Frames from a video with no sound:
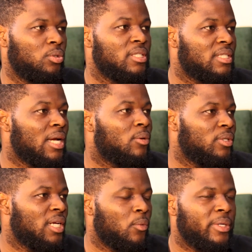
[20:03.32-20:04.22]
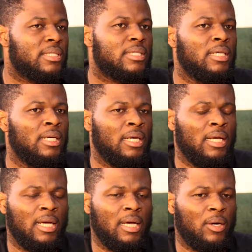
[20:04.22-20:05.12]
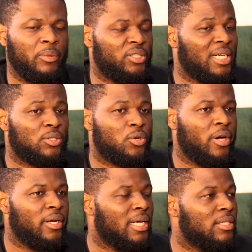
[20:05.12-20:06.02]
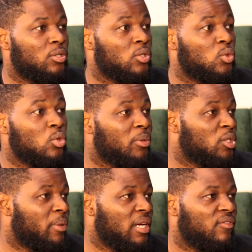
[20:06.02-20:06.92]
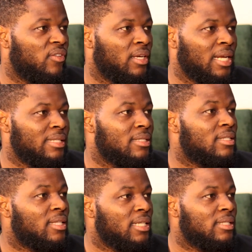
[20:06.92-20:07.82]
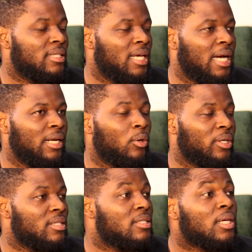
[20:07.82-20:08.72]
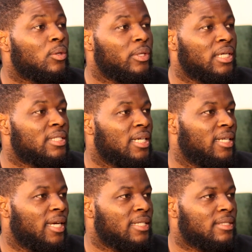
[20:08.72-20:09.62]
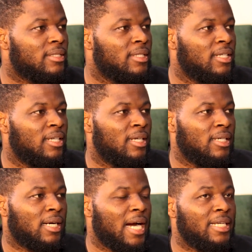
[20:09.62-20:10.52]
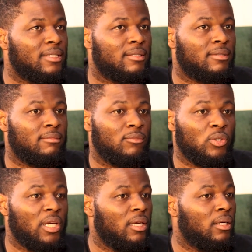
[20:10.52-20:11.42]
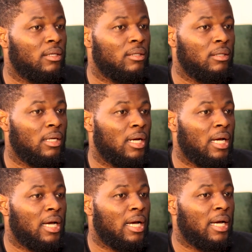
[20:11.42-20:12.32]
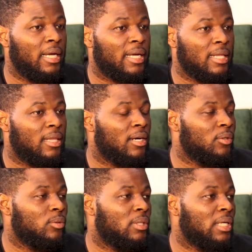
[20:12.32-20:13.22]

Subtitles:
recycle their waste. with TrashCoin, there's just so much benefit that the state and other stakeholders can get. Right? Today, I can tell you